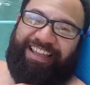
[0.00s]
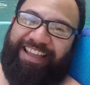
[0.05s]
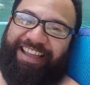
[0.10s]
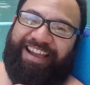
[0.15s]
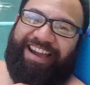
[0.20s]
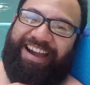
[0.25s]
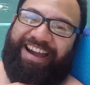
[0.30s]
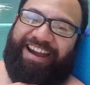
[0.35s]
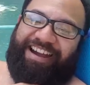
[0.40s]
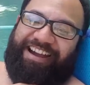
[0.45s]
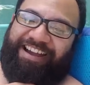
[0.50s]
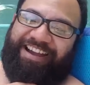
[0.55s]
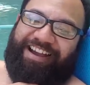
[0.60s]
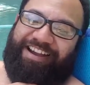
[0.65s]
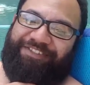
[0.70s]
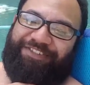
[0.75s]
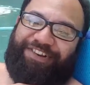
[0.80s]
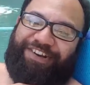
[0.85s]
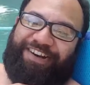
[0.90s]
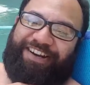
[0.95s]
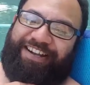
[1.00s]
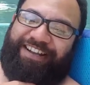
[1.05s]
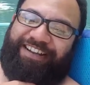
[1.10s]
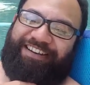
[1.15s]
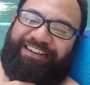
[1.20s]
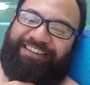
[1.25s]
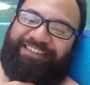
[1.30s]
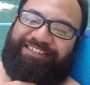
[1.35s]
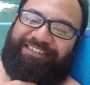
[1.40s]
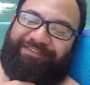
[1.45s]
I'm quite
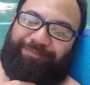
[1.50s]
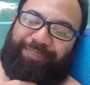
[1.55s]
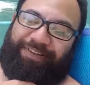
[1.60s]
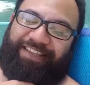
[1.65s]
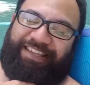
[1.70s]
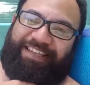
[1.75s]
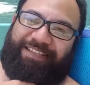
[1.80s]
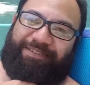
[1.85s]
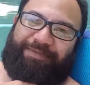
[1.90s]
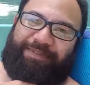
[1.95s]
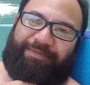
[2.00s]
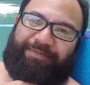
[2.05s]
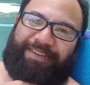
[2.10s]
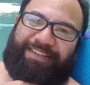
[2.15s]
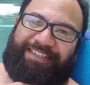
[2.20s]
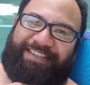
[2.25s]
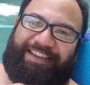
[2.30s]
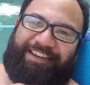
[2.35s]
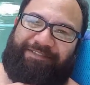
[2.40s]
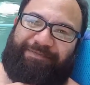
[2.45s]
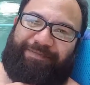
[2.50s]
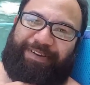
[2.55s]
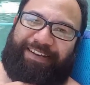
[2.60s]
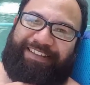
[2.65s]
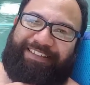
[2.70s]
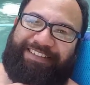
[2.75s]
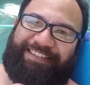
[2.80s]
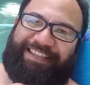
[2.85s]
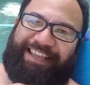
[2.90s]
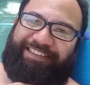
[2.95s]
pleased with myself, but
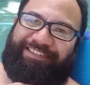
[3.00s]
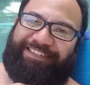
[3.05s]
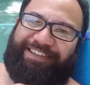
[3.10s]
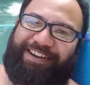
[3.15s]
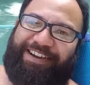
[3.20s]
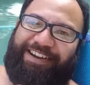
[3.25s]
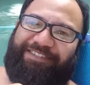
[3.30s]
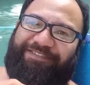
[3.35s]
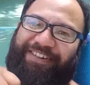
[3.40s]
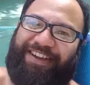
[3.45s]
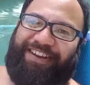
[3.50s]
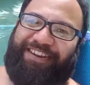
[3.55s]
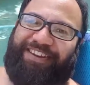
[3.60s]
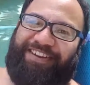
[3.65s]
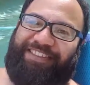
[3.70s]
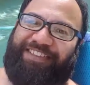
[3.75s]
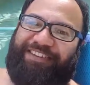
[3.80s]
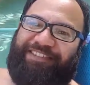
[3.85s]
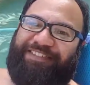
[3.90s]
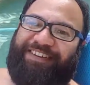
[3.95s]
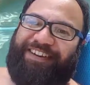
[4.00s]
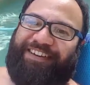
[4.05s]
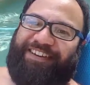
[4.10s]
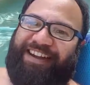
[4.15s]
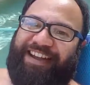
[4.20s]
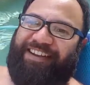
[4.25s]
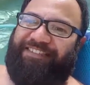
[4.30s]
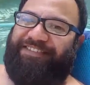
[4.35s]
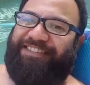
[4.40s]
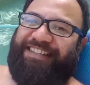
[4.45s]
at the same time, I know that when
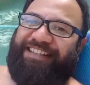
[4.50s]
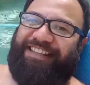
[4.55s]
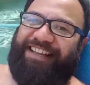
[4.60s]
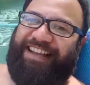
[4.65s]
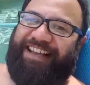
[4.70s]
I have to,